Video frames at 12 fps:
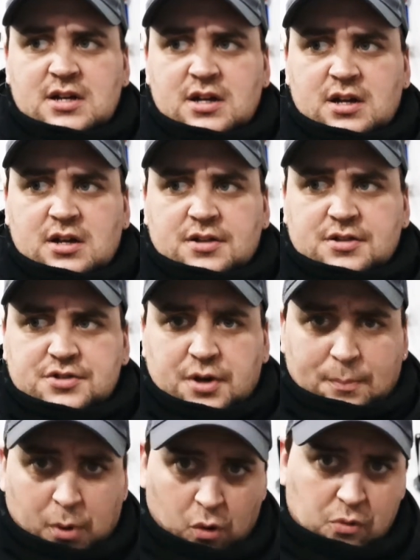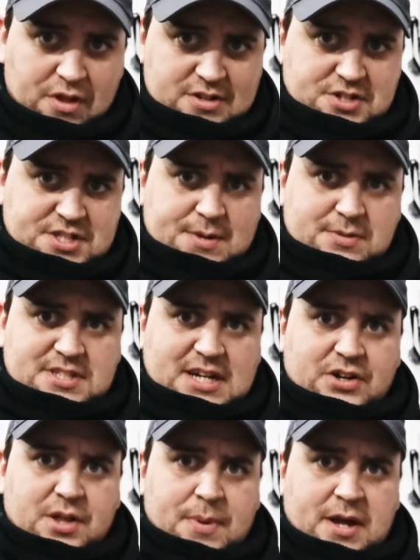to pull those contaminants
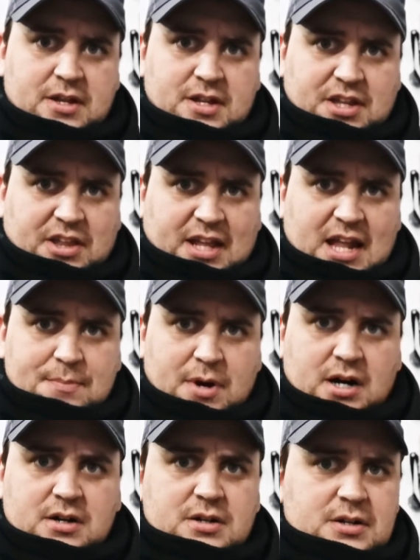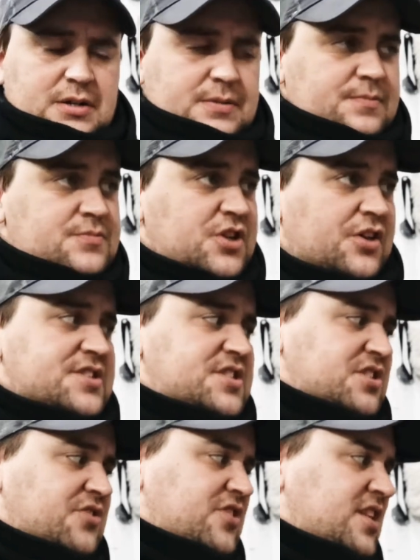out of the paint and into the clay bar. So this
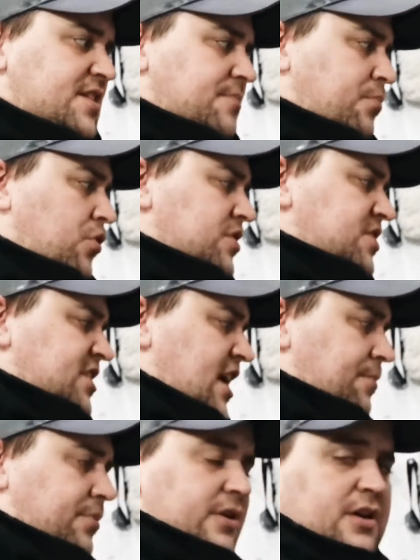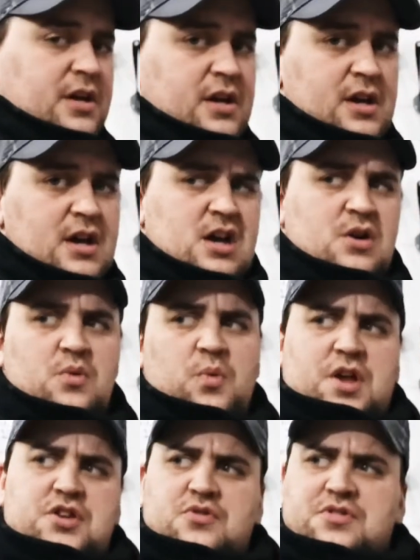is a really important step
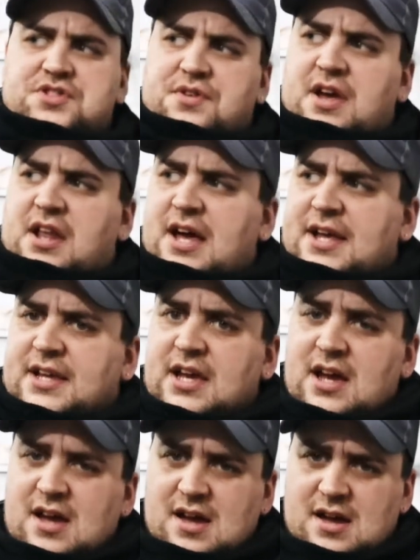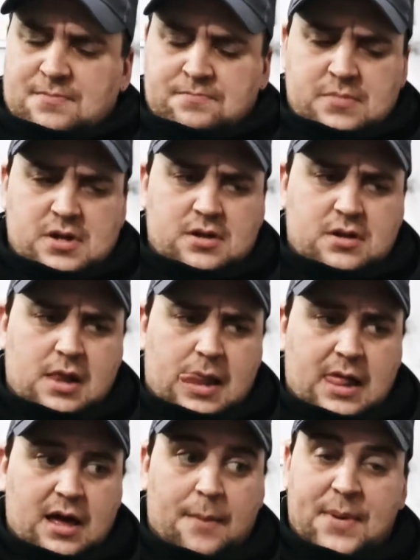when you're doing something like a
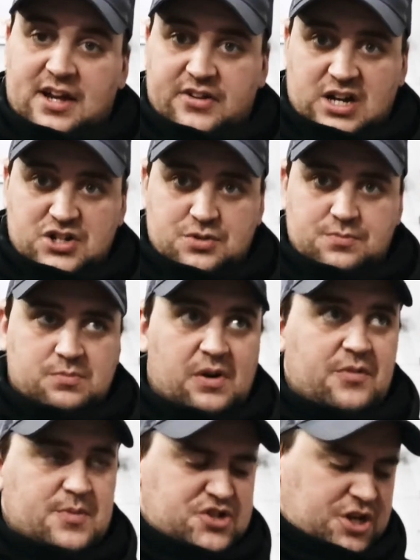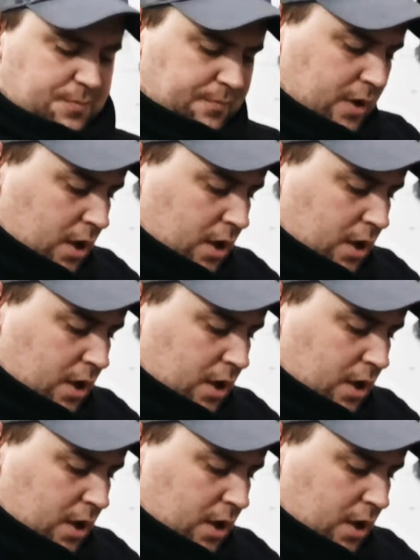paint correction with a machine.